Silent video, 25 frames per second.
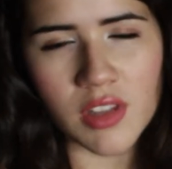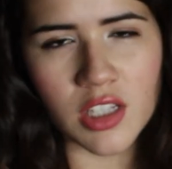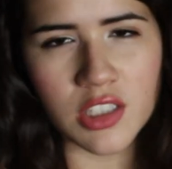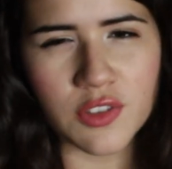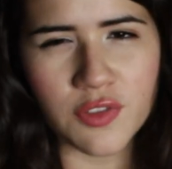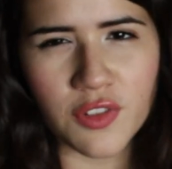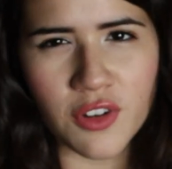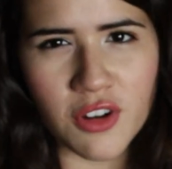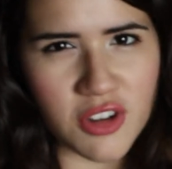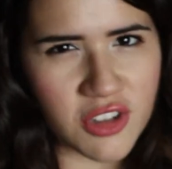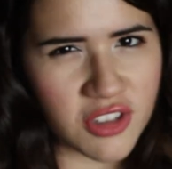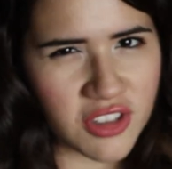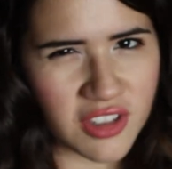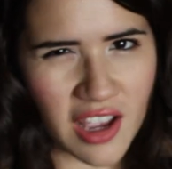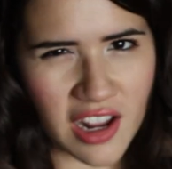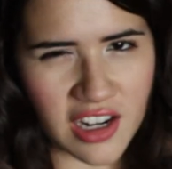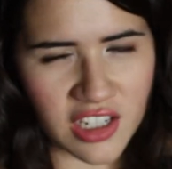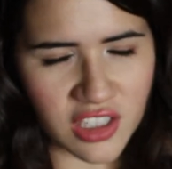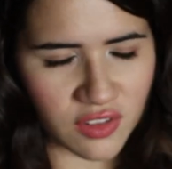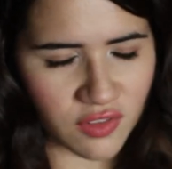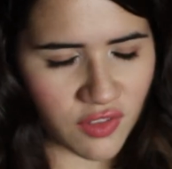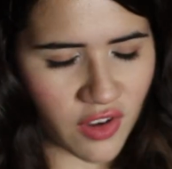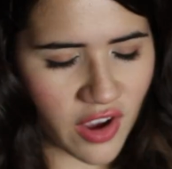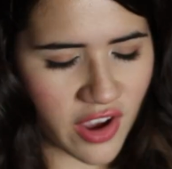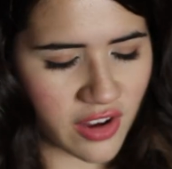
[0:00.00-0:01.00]
It's very
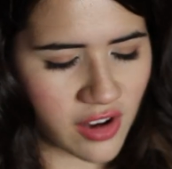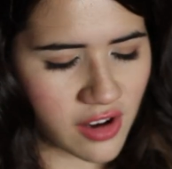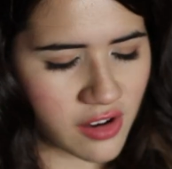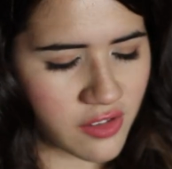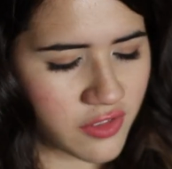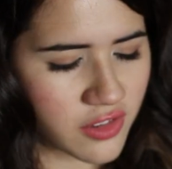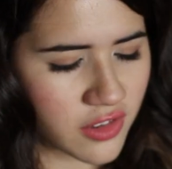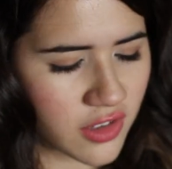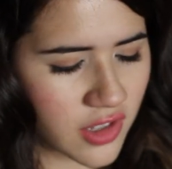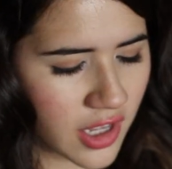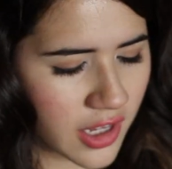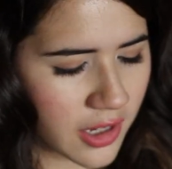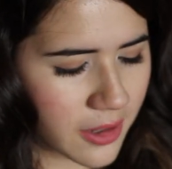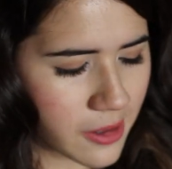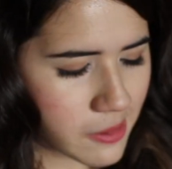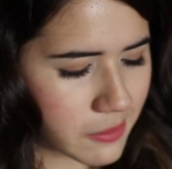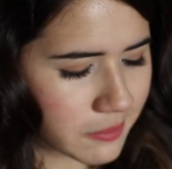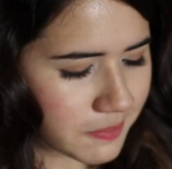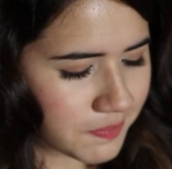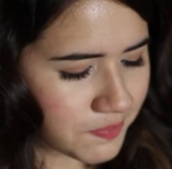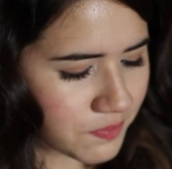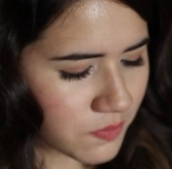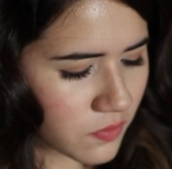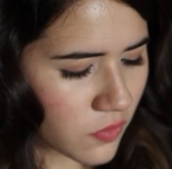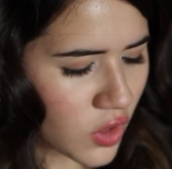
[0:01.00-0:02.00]
satisfying, I feel like.
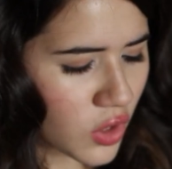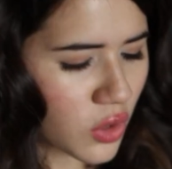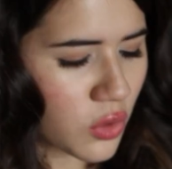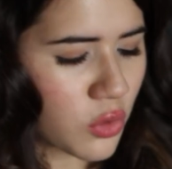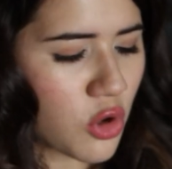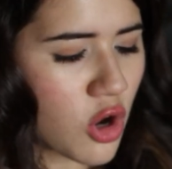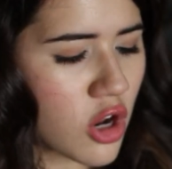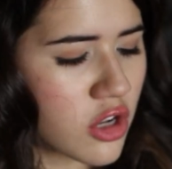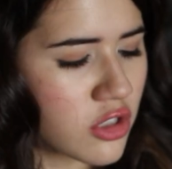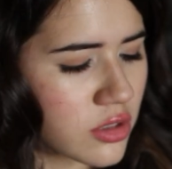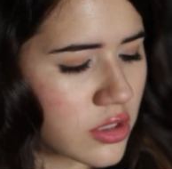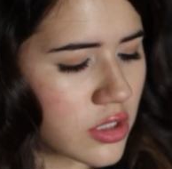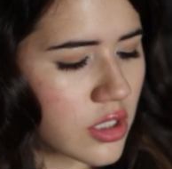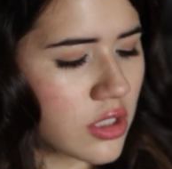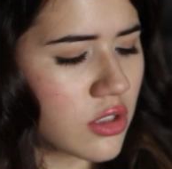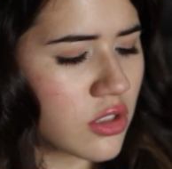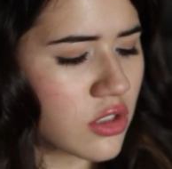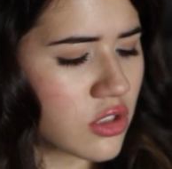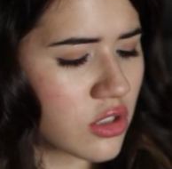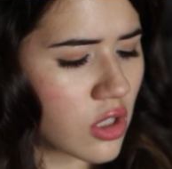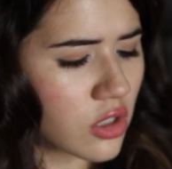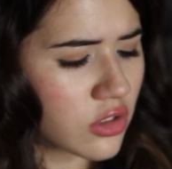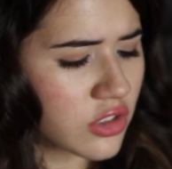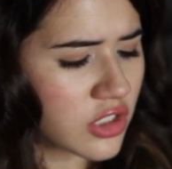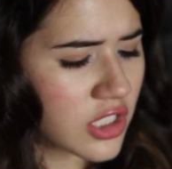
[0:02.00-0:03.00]
The crunch and
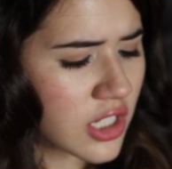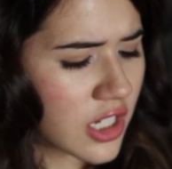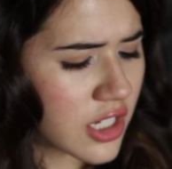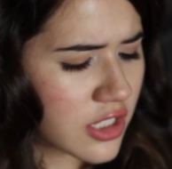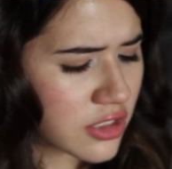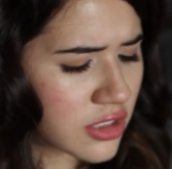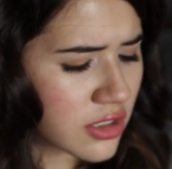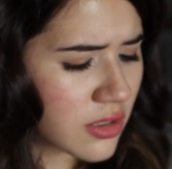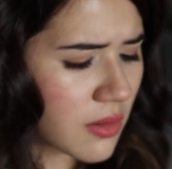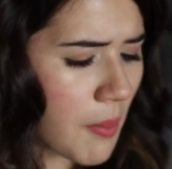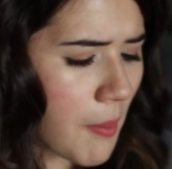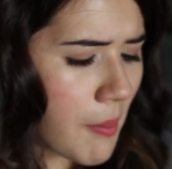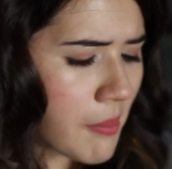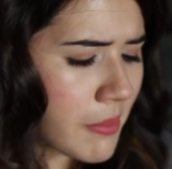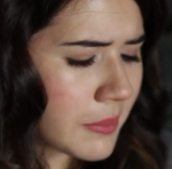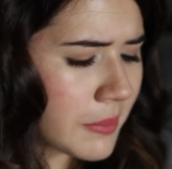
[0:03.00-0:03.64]
the saltiness.